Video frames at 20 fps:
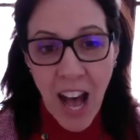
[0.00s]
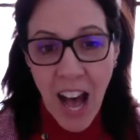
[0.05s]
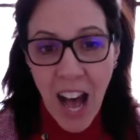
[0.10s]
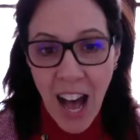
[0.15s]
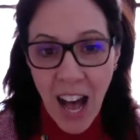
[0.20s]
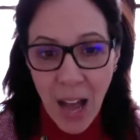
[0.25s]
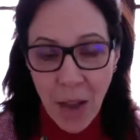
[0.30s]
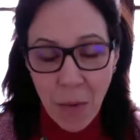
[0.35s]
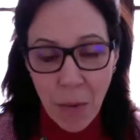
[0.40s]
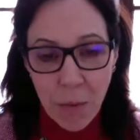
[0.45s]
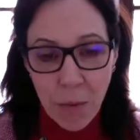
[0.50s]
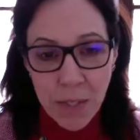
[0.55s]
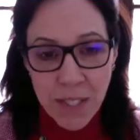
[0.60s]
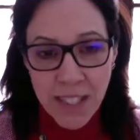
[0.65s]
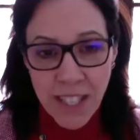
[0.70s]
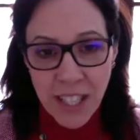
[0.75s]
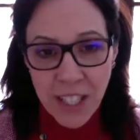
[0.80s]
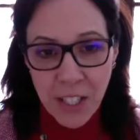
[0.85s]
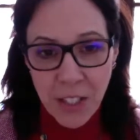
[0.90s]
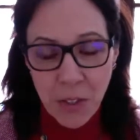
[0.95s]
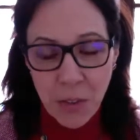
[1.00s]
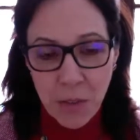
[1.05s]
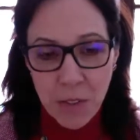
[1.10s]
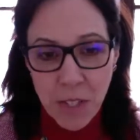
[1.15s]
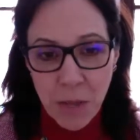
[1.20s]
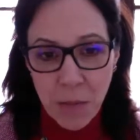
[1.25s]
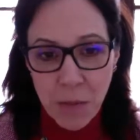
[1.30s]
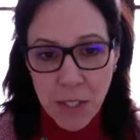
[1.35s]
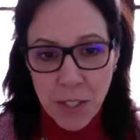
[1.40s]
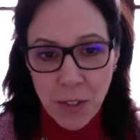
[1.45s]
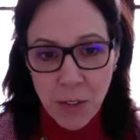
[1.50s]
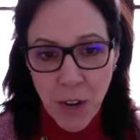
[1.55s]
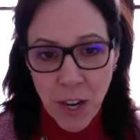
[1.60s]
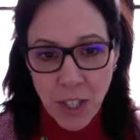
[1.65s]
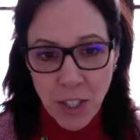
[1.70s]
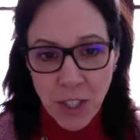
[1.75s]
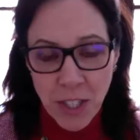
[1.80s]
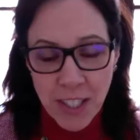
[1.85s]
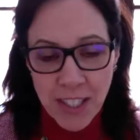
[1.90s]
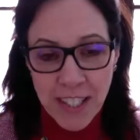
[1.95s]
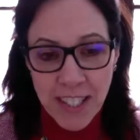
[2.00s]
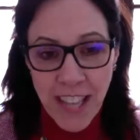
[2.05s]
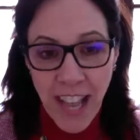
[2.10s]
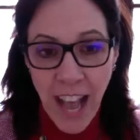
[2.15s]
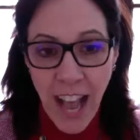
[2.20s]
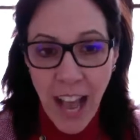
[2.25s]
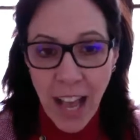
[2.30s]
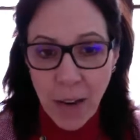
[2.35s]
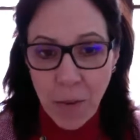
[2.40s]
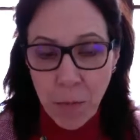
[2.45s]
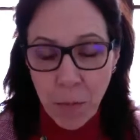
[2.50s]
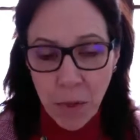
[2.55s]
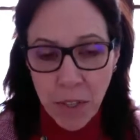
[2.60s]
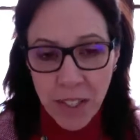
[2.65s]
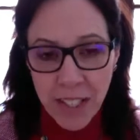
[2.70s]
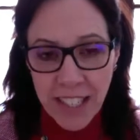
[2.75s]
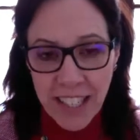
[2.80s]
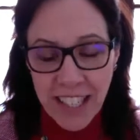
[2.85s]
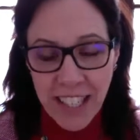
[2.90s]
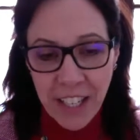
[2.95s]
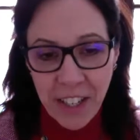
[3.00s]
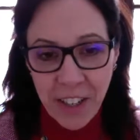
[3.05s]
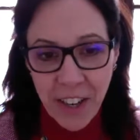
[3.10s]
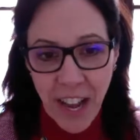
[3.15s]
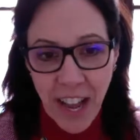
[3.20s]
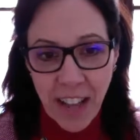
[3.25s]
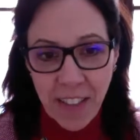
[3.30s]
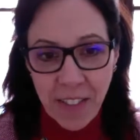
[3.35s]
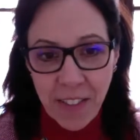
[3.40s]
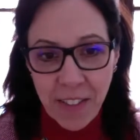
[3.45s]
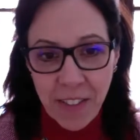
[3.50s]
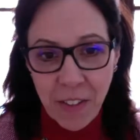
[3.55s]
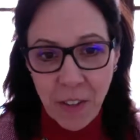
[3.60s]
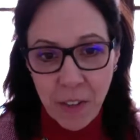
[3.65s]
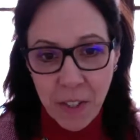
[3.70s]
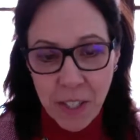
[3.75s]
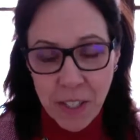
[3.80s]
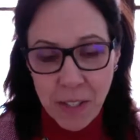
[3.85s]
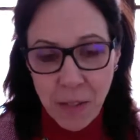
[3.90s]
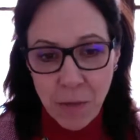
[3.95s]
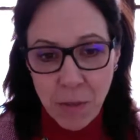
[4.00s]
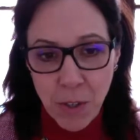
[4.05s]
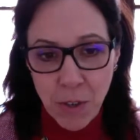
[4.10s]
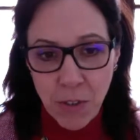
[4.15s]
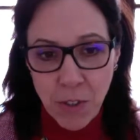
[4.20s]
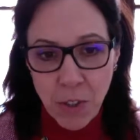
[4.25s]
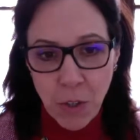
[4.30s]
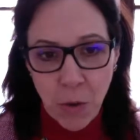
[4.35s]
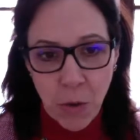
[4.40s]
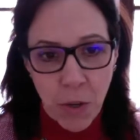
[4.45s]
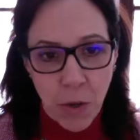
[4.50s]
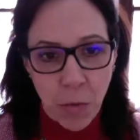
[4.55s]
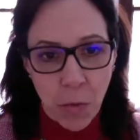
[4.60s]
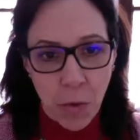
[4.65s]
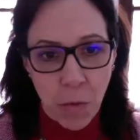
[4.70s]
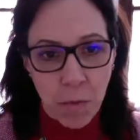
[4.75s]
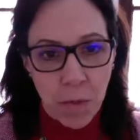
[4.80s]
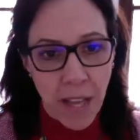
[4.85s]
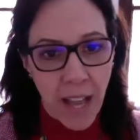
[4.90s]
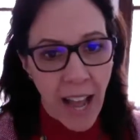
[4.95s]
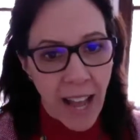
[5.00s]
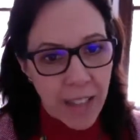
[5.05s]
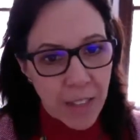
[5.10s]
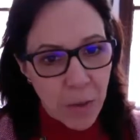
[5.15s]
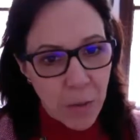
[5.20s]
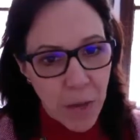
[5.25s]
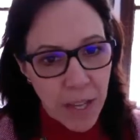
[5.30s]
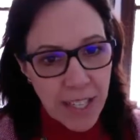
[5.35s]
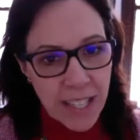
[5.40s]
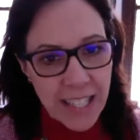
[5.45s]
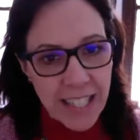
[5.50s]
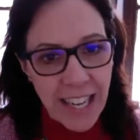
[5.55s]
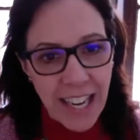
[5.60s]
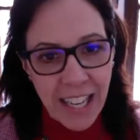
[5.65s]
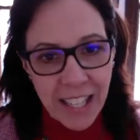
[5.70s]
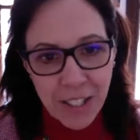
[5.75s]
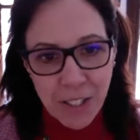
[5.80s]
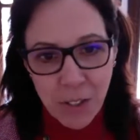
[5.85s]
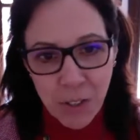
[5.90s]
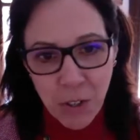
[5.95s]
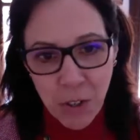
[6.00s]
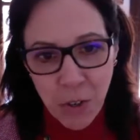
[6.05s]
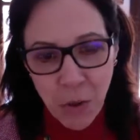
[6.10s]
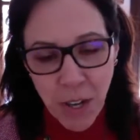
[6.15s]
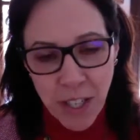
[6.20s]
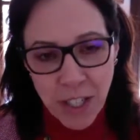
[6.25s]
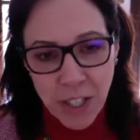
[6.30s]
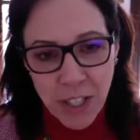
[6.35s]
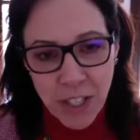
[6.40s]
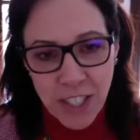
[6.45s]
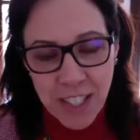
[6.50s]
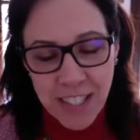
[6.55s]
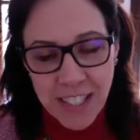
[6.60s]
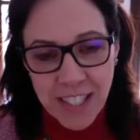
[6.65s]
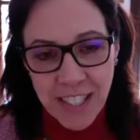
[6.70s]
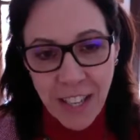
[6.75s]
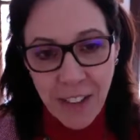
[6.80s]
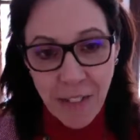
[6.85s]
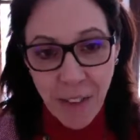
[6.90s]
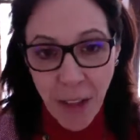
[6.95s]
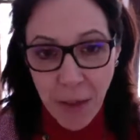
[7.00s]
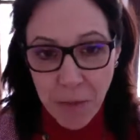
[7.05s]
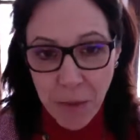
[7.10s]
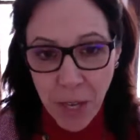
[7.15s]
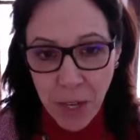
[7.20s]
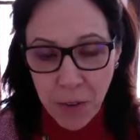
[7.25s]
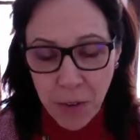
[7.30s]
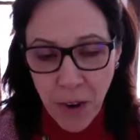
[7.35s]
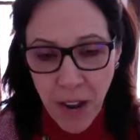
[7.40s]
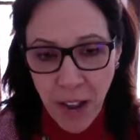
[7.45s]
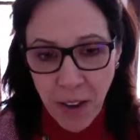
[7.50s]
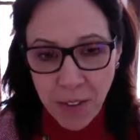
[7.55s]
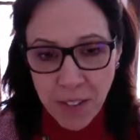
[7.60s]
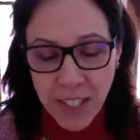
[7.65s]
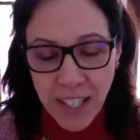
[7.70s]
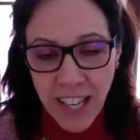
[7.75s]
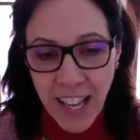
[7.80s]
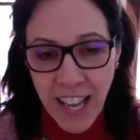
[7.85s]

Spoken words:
I will be sending you some instructions, and Brittany here at Yerkes Observatory will be at the ready to answer your questions if I'm not around,